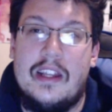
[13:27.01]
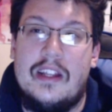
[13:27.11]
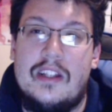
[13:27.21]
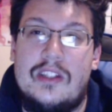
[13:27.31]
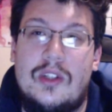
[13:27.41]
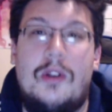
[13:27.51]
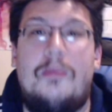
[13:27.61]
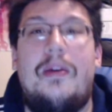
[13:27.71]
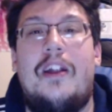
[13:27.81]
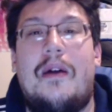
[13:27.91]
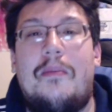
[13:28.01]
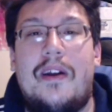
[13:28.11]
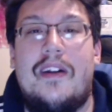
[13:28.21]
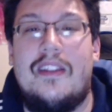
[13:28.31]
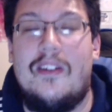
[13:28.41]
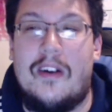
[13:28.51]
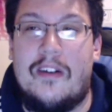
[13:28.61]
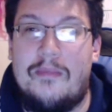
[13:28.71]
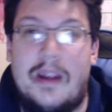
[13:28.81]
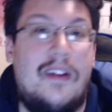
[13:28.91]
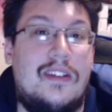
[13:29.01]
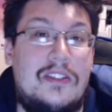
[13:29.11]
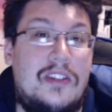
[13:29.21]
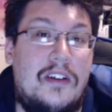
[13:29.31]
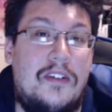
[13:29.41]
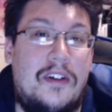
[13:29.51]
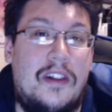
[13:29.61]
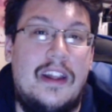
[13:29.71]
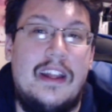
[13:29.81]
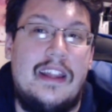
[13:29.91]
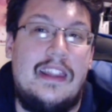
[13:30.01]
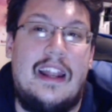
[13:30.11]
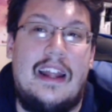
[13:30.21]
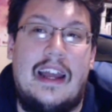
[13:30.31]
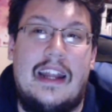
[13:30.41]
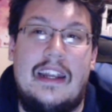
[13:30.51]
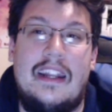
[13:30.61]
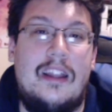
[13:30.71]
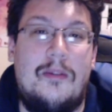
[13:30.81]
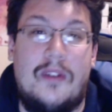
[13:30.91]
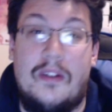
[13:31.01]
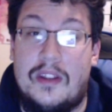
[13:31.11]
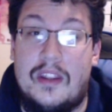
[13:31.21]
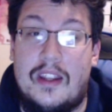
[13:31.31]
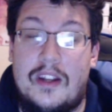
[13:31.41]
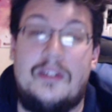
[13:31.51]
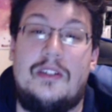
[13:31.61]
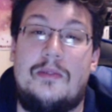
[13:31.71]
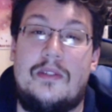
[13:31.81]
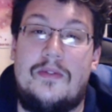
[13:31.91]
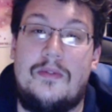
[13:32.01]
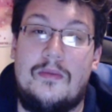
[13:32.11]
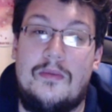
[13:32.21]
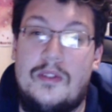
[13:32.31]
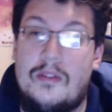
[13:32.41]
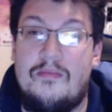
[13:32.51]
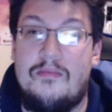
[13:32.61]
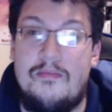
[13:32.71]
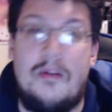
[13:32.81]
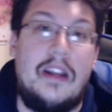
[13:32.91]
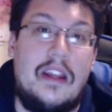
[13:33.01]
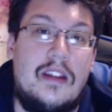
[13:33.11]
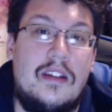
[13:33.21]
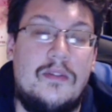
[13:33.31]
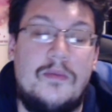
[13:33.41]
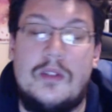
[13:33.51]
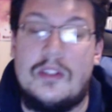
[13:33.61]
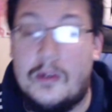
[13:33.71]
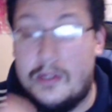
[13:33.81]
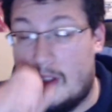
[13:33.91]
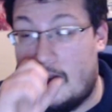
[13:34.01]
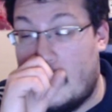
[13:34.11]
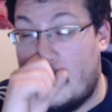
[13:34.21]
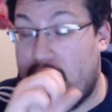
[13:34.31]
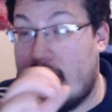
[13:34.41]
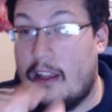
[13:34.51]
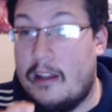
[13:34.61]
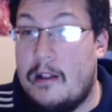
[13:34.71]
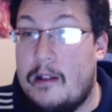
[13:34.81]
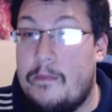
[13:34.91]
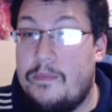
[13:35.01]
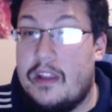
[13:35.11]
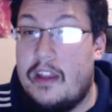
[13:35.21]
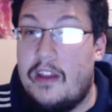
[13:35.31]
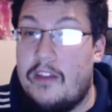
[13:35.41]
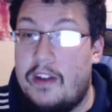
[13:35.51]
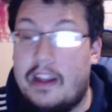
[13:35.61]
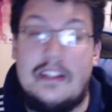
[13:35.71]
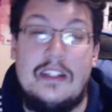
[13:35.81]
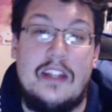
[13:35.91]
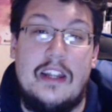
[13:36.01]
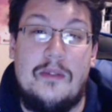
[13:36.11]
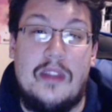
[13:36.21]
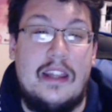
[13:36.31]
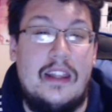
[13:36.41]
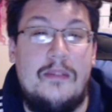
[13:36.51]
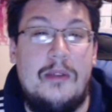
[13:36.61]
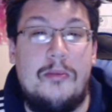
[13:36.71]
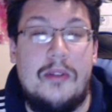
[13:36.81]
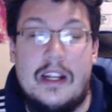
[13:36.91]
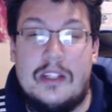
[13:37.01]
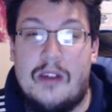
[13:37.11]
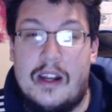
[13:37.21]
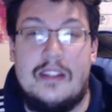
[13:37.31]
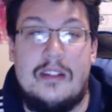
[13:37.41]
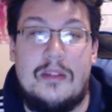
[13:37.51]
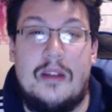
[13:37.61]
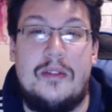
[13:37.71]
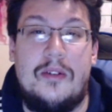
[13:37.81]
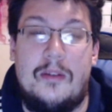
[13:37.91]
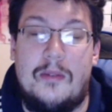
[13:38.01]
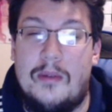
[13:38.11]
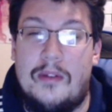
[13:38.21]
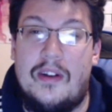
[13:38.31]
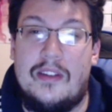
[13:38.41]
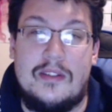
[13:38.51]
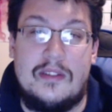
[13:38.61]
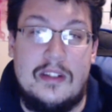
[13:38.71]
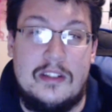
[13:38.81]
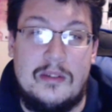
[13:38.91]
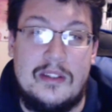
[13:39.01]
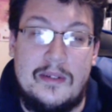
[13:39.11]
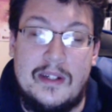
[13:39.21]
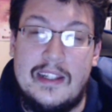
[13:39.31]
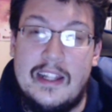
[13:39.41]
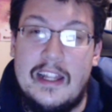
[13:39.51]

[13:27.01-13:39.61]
so dependent on my parent or parents in general that I need them for everything, you know, in terms of money, which is always a good thing. I think if I can teach anything to people, and I try to sometimes do it, and one of my friends also does it once in a while,